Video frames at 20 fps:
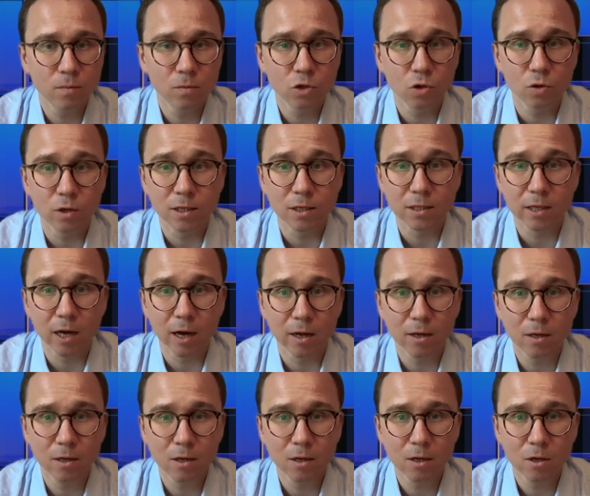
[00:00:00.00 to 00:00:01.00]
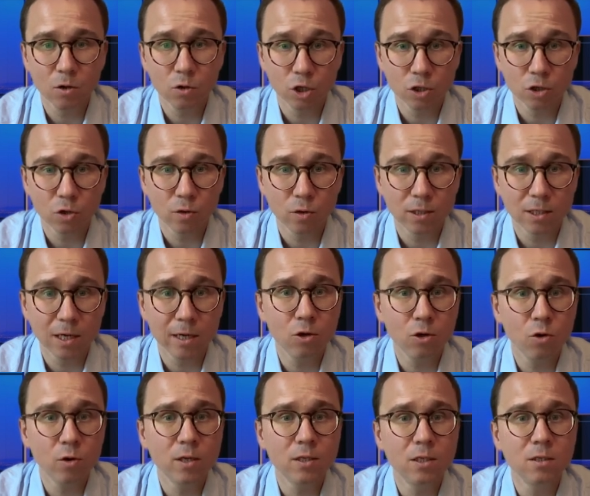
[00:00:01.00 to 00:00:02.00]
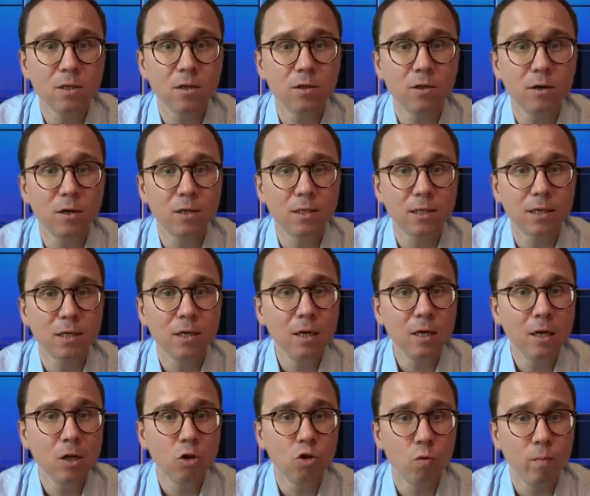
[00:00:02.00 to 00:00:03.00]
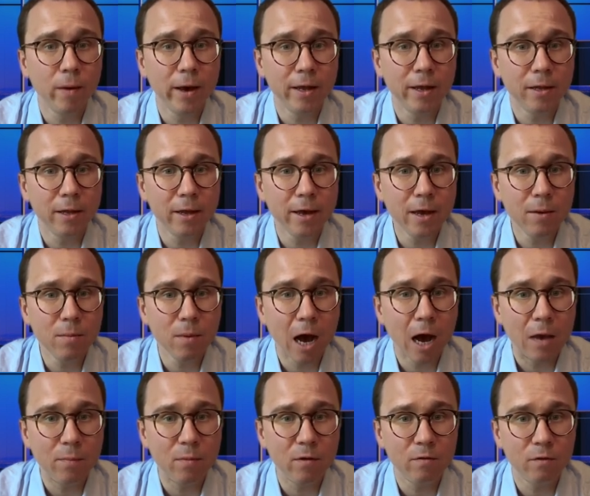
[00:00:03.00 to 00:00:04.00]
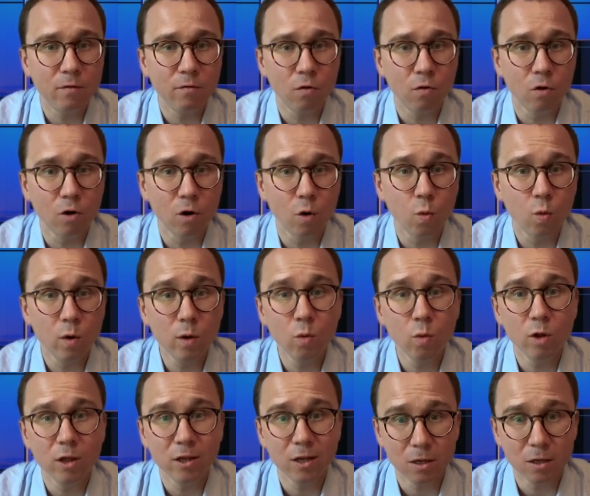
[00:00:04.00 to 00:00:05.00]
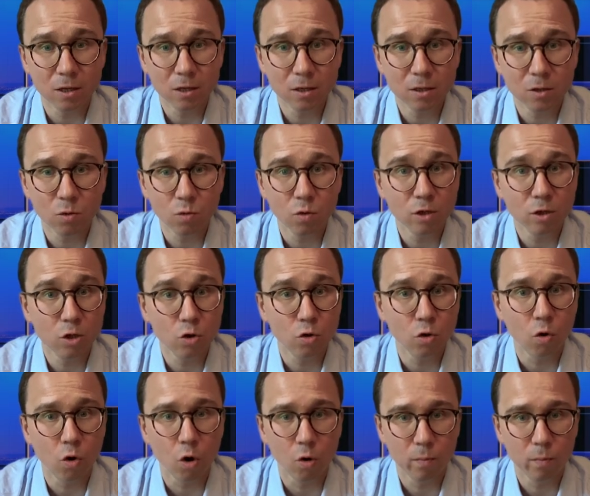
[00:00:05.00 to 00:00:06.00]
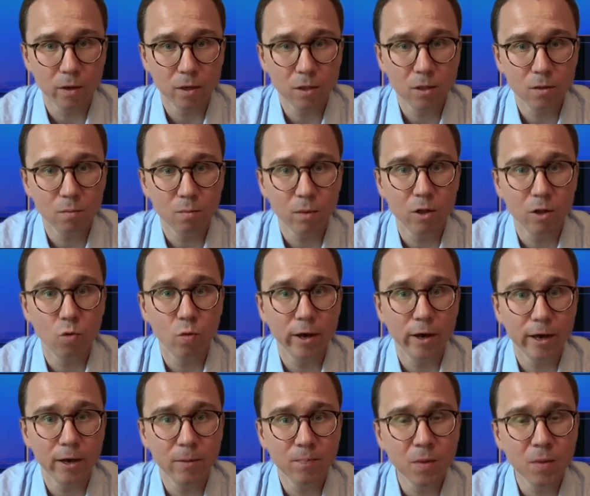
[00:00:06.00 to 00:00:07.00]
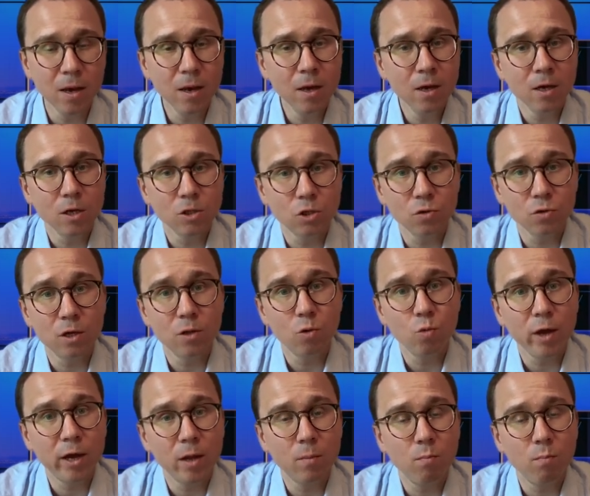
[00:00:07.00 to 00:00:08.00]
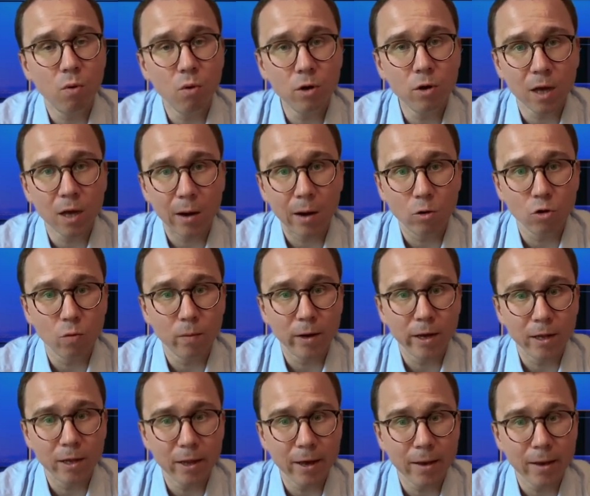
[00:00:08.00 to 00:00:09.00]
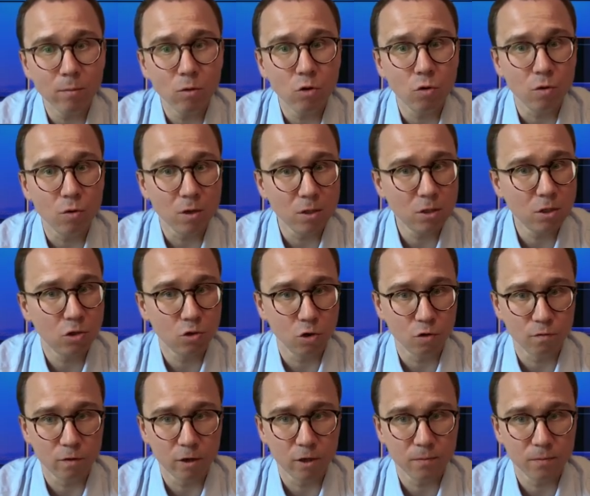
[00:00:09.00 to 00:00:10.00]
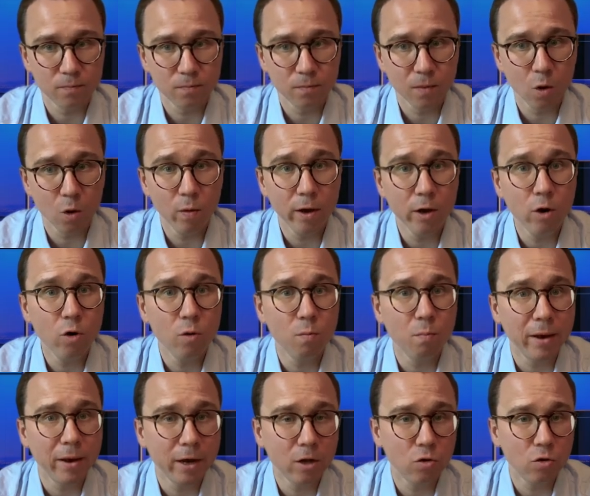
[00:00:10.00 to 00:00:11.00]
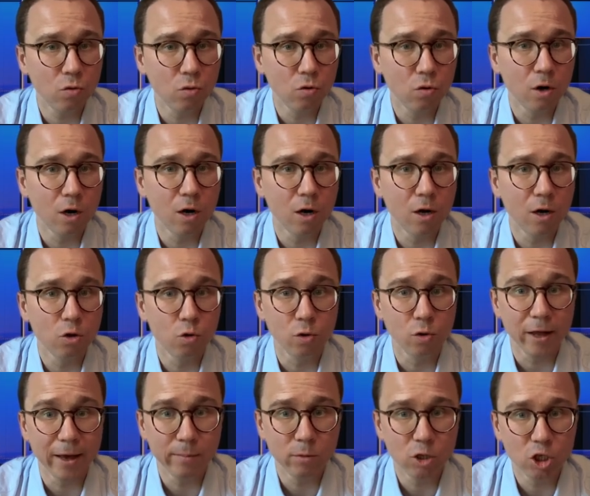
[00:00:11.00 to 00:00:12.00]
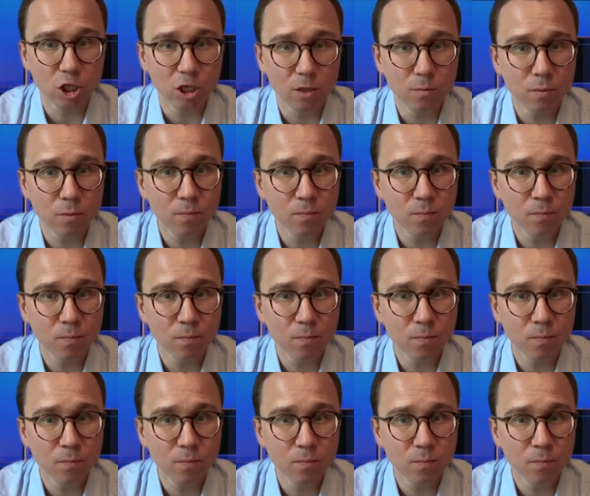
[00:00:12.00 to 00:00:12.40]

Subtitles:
So it's done. You just go inside and you can see that there is a domain name IPv4. We will need it. We'll need to copy it, by the way, so that we can point our domain name to this server. We're going back to Namecheap.